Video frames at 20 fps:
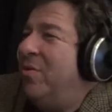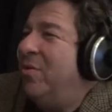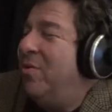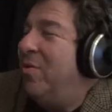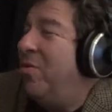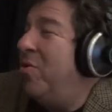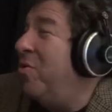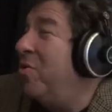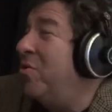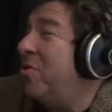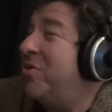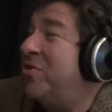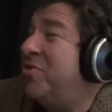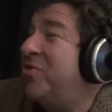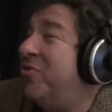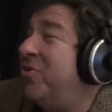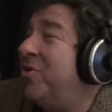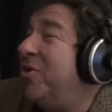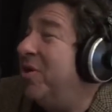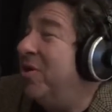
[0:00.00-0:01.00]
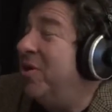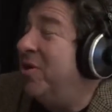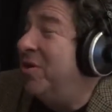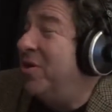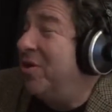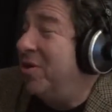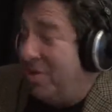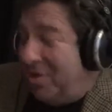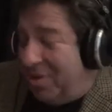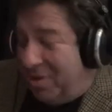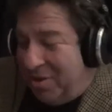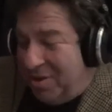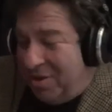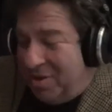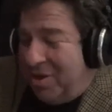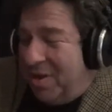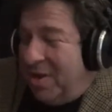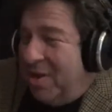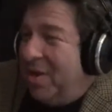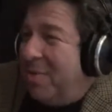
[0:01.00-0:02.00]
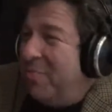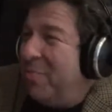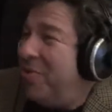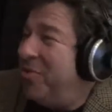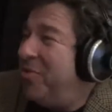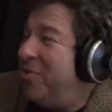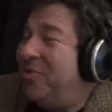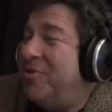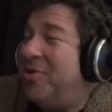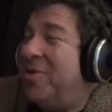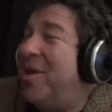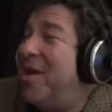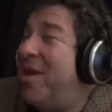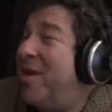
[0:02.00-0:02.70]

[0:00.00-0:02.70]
Or a city. But there's a lot